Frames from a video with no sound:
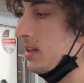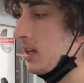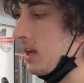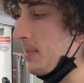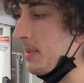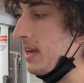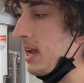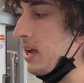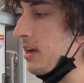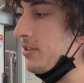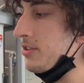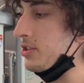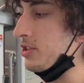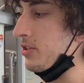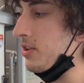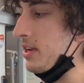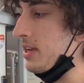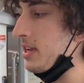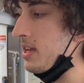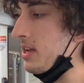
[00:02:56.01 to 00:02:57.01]
Coming out of the
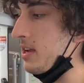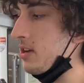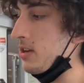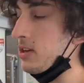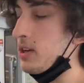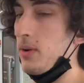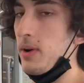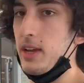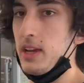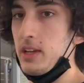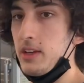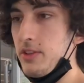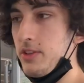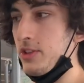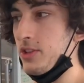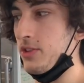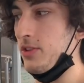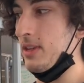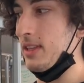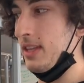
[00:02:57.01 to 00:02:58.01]
screen here, going into the
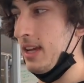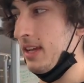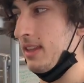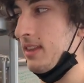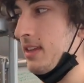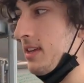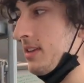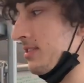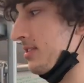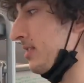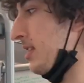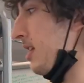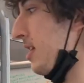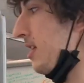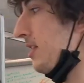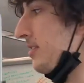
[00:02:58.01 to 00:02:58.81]
screen like this.